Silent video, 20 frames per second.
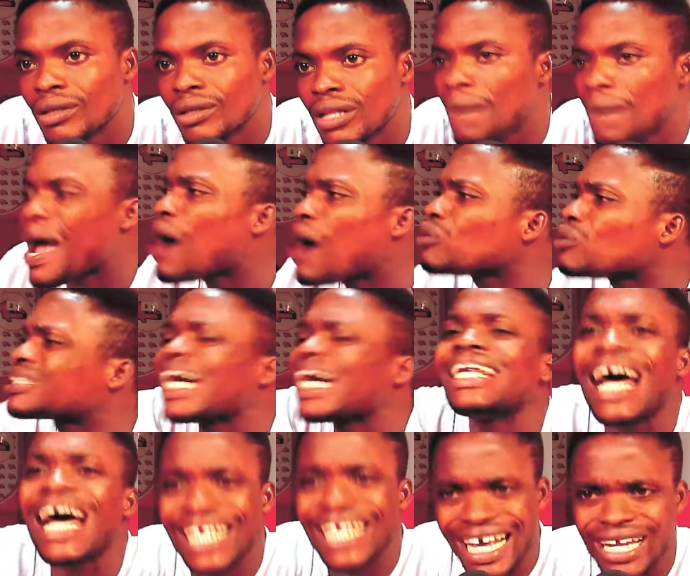There be our
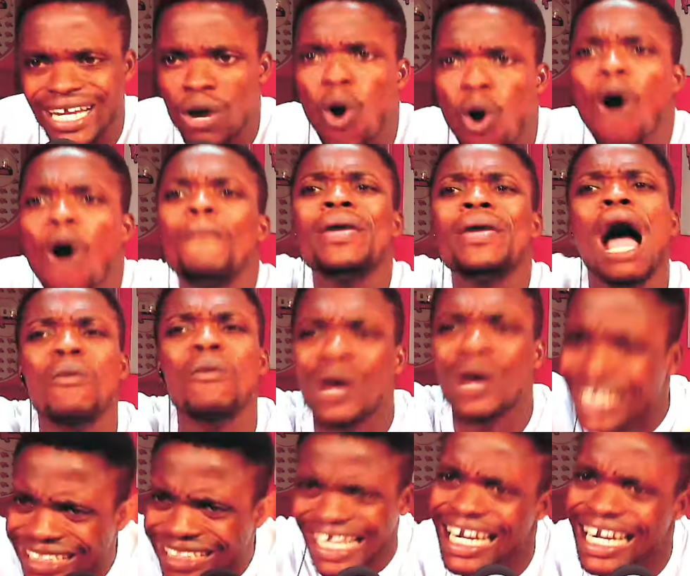standard here. Obi a
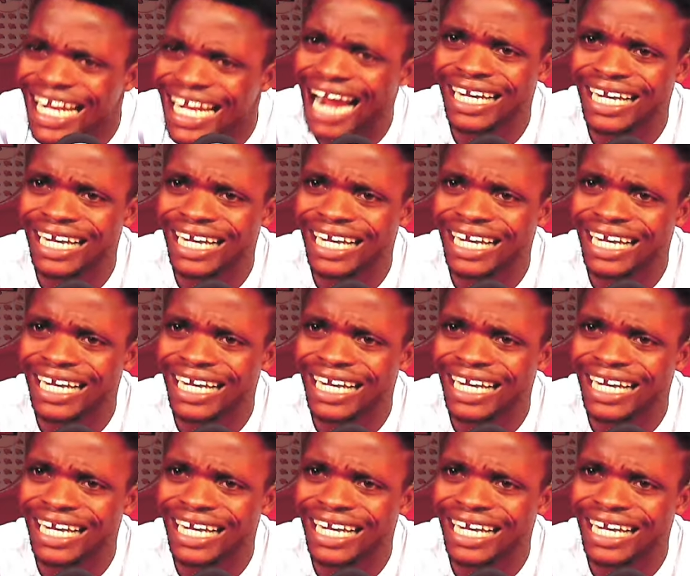one standard.